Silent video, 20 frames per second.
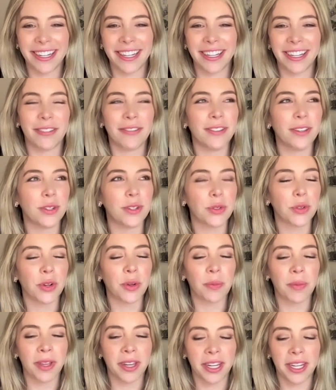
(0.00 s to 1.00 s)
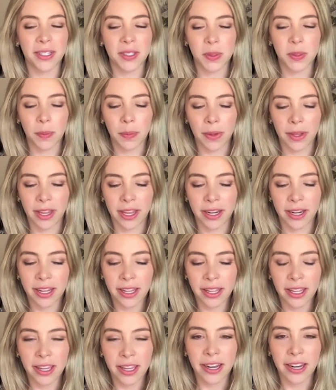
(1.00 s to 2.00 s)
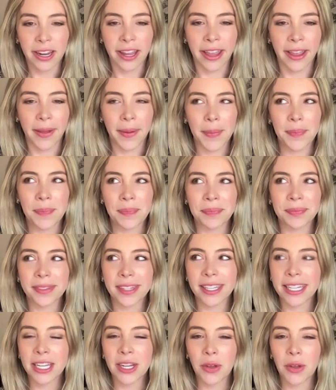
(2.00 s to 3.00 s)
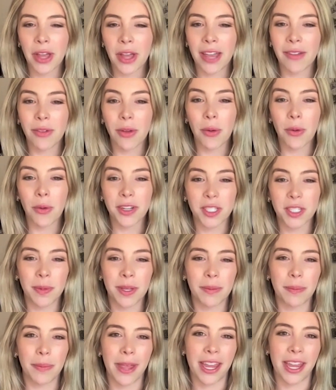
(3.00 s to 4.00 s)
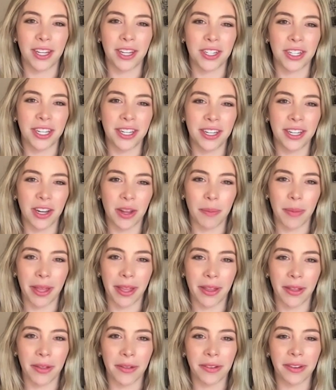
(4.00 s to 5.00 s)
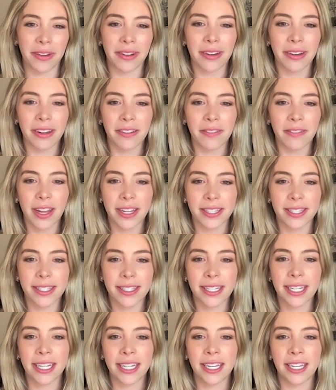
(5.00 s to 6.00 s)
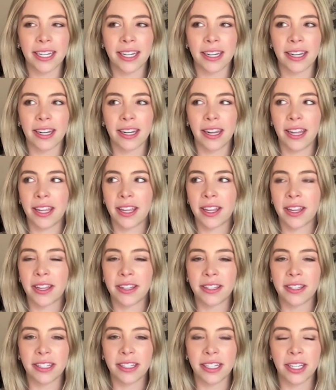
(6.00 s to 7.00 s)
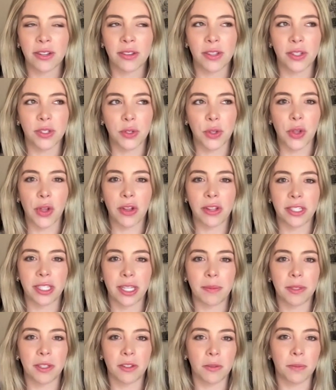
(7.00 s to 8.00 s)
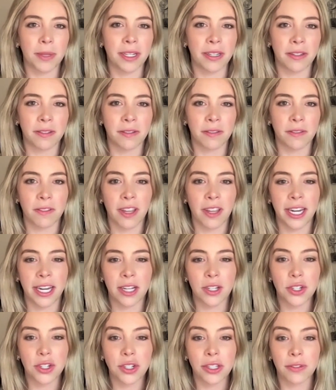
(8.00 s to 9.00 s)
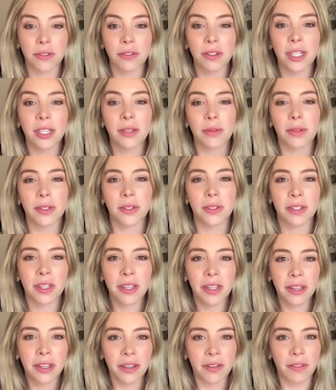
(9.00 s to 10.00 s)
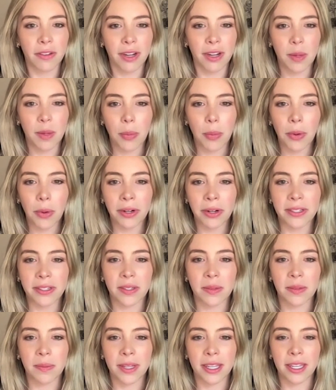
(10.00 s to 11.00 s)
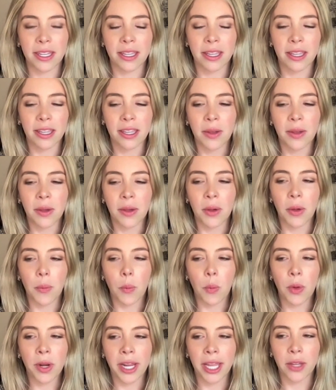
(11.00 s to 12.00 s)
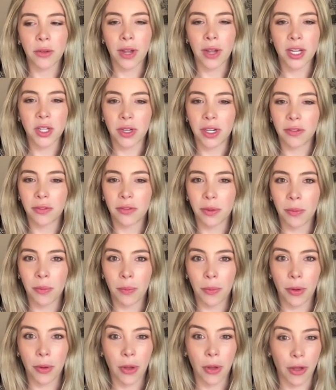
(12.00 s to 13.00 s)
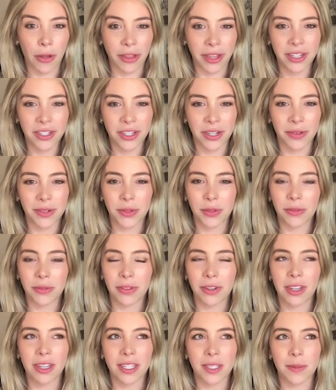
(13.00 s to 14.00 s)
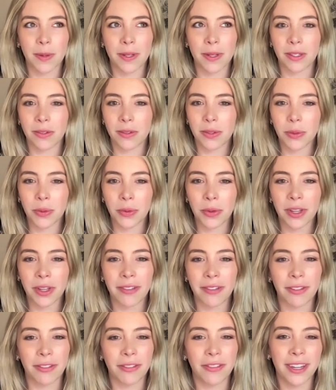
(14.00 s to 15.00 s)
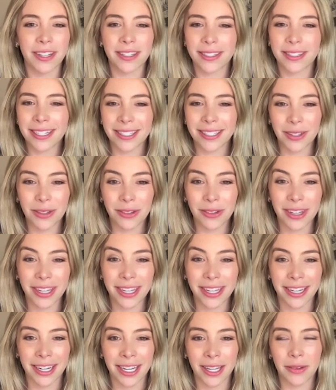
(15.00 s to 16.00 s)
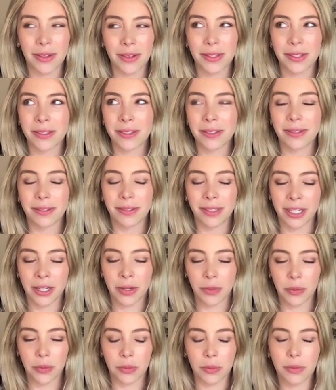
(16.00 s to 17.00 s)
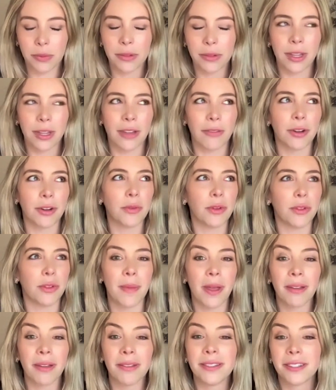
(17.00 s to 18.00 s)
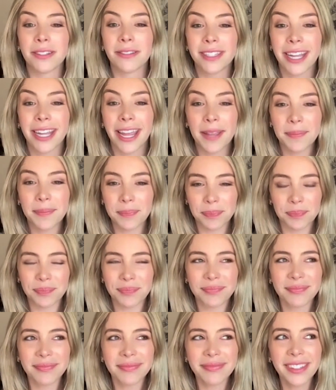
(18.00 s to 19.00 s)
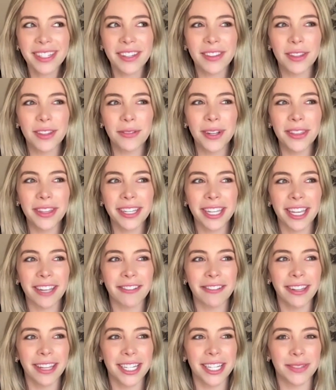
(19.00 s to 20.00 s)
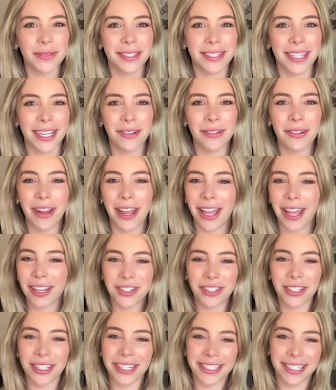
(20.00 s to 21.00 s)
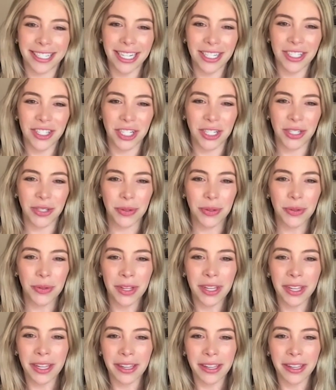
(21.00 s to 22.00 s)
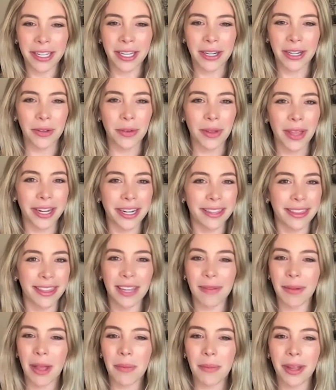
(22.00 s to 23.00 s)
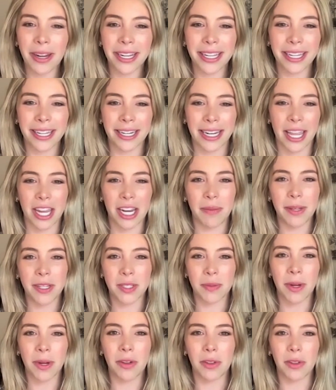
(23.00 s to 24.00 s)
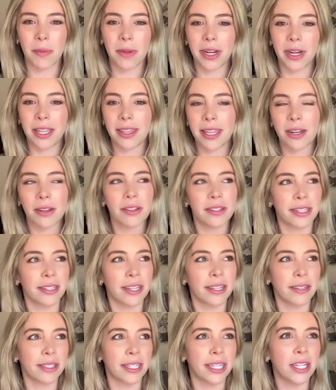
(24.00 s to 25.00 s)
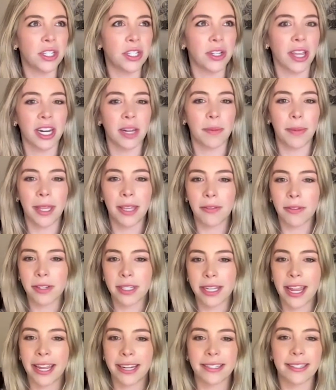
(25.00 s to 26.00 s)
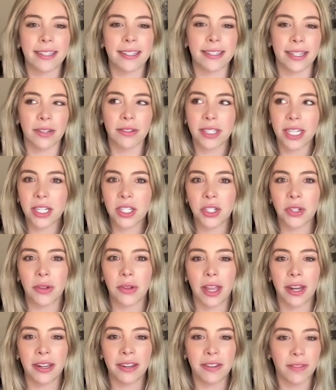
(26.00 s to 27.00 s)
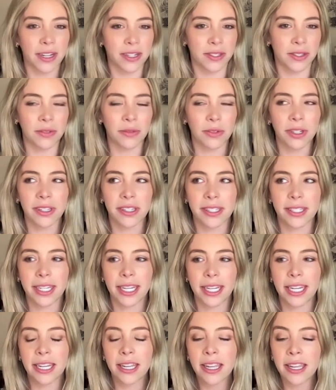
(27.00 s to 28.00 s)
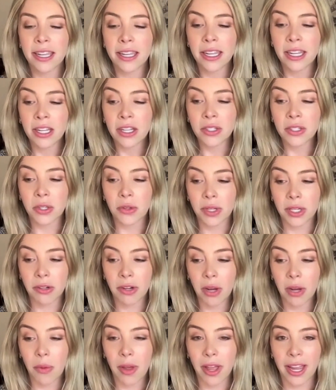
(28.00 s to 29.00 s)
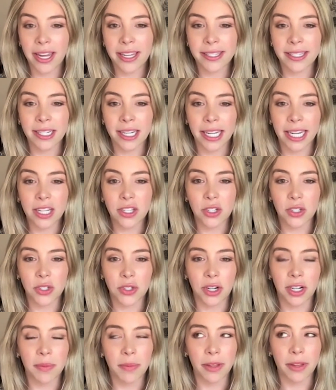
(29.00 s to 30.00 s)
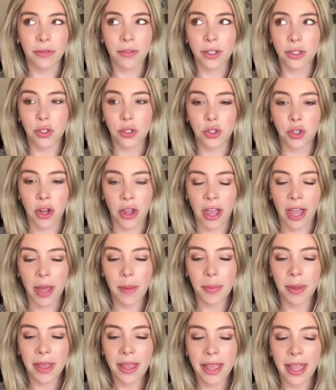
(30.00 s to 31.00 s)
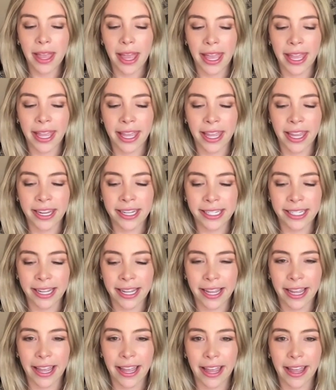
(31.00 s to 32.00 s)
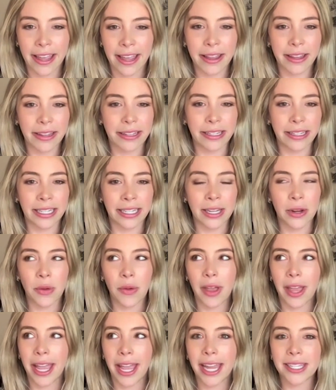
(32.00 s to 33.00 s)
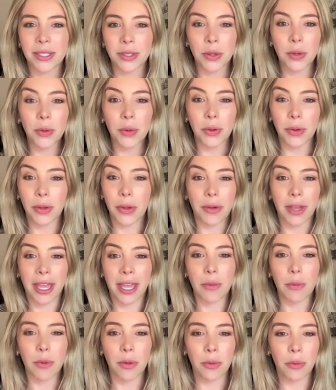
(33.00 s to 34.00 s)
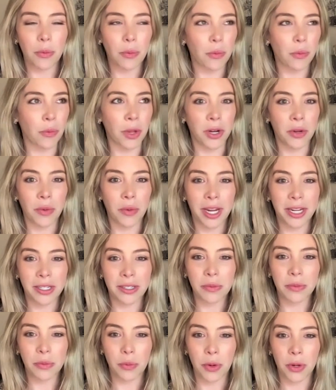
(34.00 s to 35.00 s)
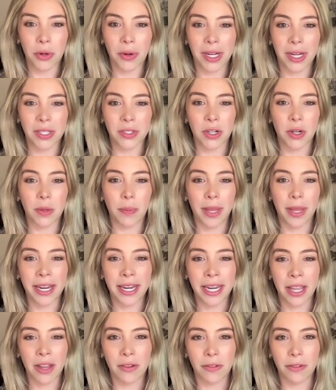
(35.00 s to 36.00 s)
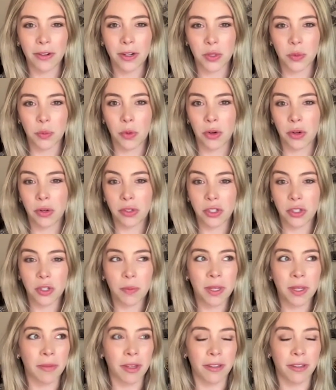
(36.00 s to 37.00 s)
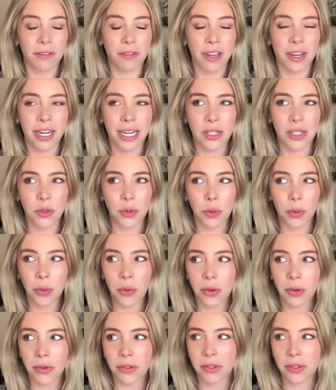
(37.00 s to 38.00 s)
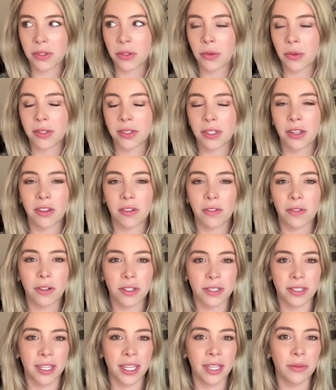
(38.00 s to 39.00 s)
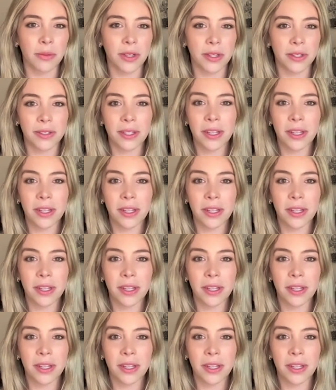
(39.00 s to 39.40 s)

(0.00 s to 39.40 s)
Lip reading: a few short minutes, but, I've always been passionate about investing, and, this concept of being financially free was very important to me. When I graduated from college, I went to a very expensive school. I have a fancy degree, and I was, covered with mountains of debt. The one thing I realized was they don't actually teach you, anything about money and how to be smart with money. They don't teach you how to pay for taxes. They don't teach you how to invest in real estate. So here I was, and I had just started my first job, and, I had to Google, okay, well, what do I start paying down first? What should be my financial goals? So I saw the first thing was